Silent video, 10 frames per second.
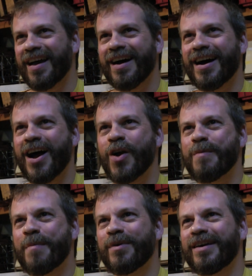uh, I
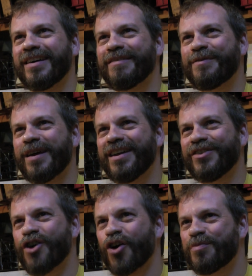remember a
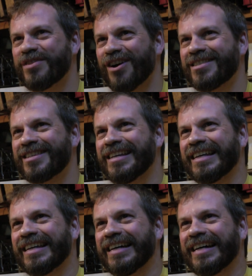friend, Josh Bizonsky,
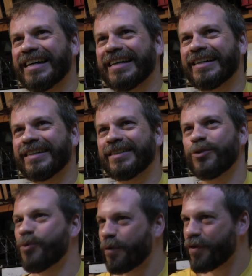uh,
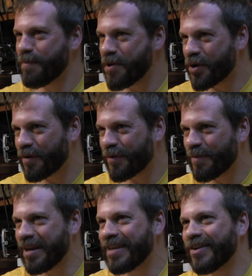who worked for the Mirror
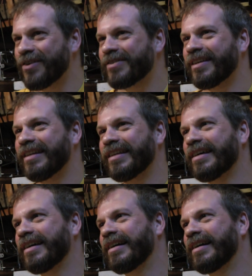for many years, and uh,